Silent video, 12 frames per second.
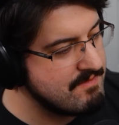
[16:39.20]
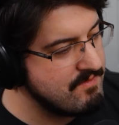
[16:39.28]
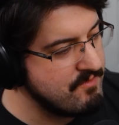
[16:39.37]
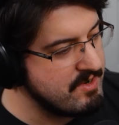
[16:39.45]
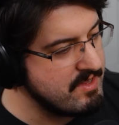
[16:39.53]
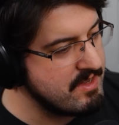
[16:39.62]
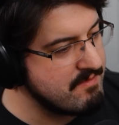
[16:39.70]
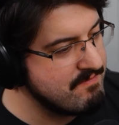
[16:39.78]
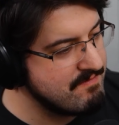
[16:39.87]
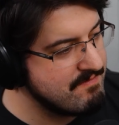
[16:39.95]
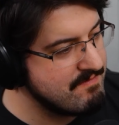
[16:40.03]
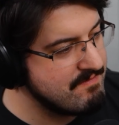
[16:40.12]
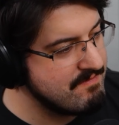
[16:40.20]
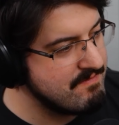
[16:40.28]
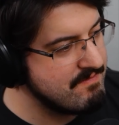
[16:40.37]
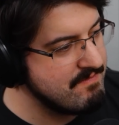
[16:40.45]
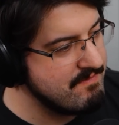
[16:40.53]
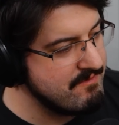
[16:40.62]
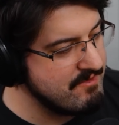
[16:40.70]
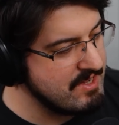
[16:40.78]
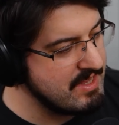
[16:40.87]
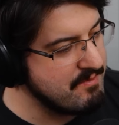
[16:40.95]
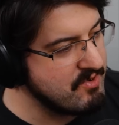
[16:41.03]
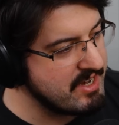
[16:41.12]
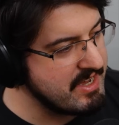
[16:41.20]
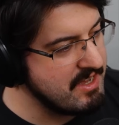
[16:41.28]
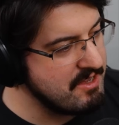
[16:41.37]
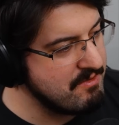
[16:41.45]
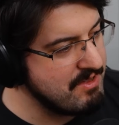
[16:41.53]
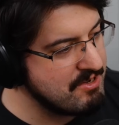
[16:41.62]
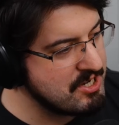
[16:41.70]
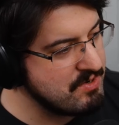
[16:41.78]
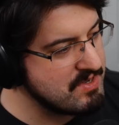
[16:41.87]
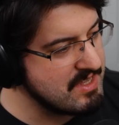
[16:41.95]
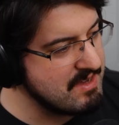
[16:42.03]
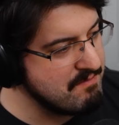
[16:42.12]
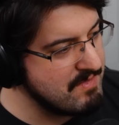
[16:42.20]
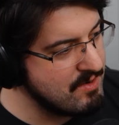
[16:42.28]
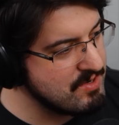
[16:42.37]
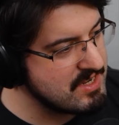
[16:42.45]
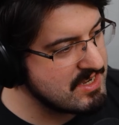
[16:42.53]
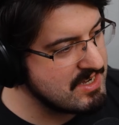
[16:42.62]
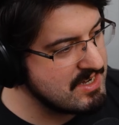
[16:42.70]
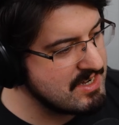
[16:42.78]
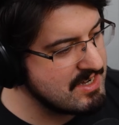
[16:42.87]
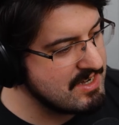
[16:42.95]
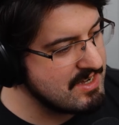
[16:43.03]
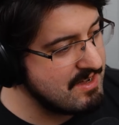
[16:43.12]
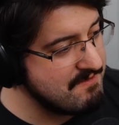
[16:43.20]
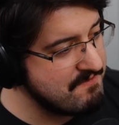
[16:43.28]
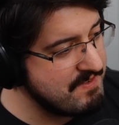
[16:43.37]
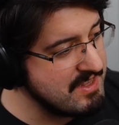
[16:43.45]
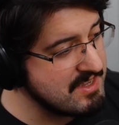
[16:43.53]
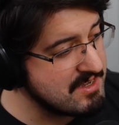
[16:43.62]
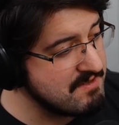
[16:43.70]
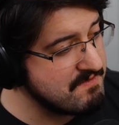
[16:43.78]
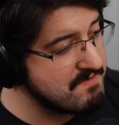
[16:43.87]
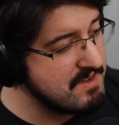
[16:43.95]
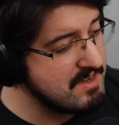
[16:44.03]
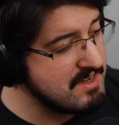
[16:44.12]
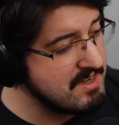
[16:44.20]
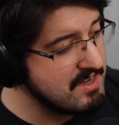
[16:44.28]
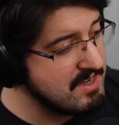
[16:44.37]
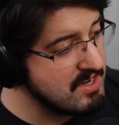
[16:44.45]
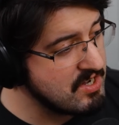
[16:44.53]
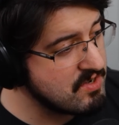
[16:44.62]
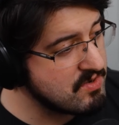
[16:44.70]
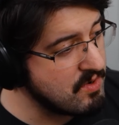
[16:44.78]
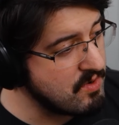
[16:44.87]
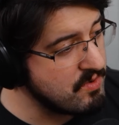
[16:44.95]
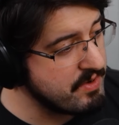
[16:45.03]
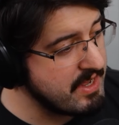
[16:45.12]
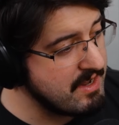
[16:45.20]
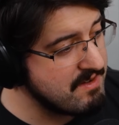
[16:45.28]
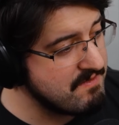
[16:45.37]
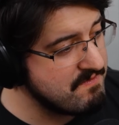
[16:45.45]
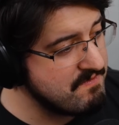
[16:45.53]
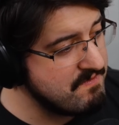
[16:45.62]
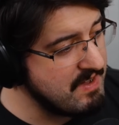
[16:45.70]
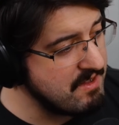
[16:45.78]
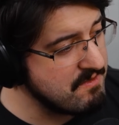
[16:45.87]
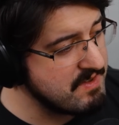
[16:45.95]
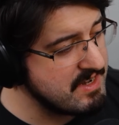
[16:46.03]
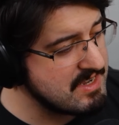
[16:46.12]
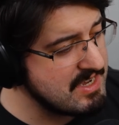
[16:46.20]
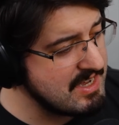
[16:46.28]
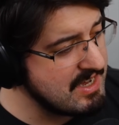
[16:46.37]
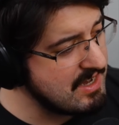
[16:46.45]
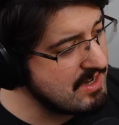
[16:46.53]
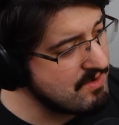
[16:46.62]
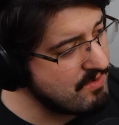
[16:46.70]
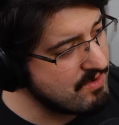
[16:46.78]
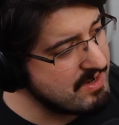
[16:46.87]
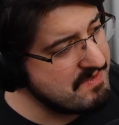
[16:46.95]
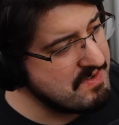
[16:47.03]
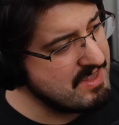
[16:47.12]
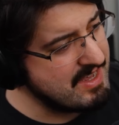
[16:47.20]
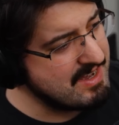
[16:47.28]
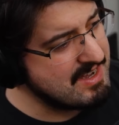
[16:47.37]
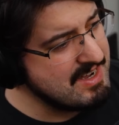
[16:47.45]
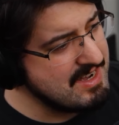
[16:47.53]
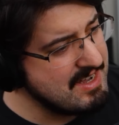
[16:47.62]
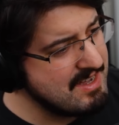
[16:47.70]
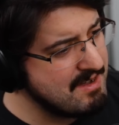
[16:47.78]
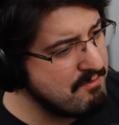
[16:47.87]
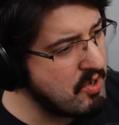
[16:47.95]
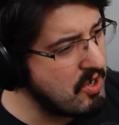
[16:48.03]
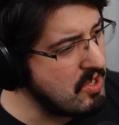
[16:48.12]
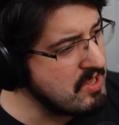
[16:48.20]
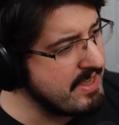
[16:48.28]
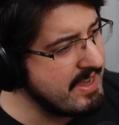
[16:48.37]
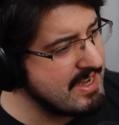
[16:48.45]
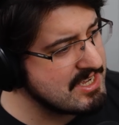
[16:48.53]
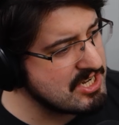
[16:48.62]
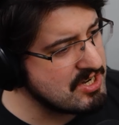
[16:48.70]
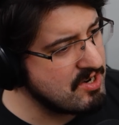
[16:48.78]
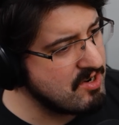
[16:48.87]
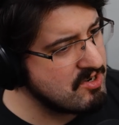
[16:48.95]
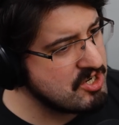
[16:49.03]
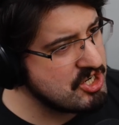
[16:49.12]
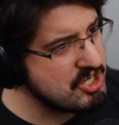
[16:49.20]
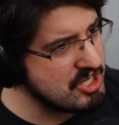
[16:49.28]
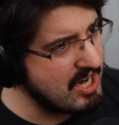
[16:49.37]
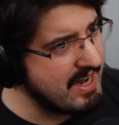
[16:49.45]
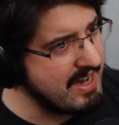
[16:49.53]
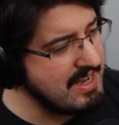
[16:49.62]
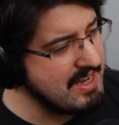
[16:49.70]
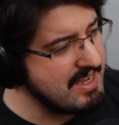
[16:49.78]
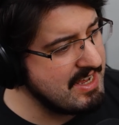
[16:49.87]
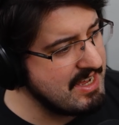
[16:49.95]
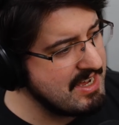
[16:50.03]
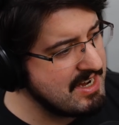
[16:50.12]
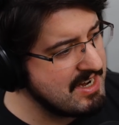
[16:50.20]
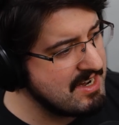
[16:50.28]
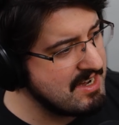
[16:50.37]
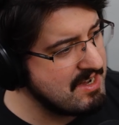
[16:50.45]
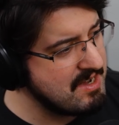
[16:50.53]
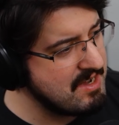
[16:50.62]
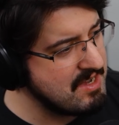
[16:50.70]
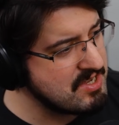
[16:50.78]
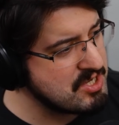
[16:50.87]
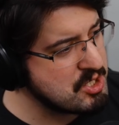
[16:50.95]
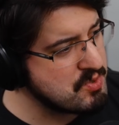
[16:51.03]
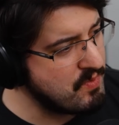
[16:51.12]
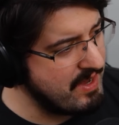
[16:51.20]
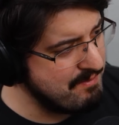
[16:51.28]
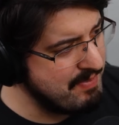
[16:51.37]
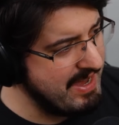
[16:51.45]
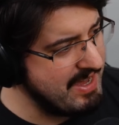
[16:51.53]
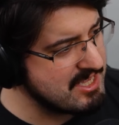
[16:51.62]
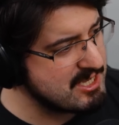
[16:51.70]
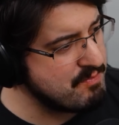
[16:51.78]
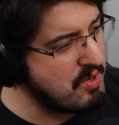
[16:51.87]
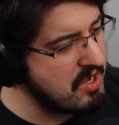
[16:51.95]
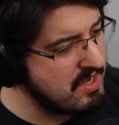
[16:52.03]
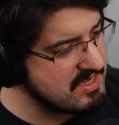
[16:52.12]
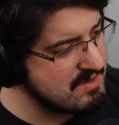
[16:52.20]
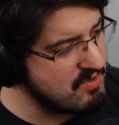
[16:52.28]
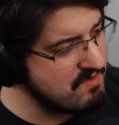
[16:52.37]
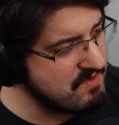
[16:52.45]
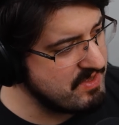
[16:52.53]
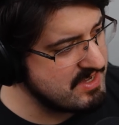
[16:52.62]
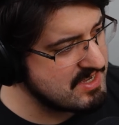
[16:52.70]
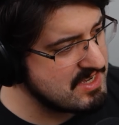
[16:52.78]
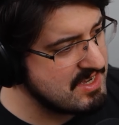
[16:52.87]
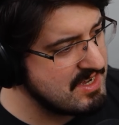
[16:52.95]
Really? Really, Bricky? You chose the most offensive golden velveteen or even like polyester shiny sweatpants possible for this.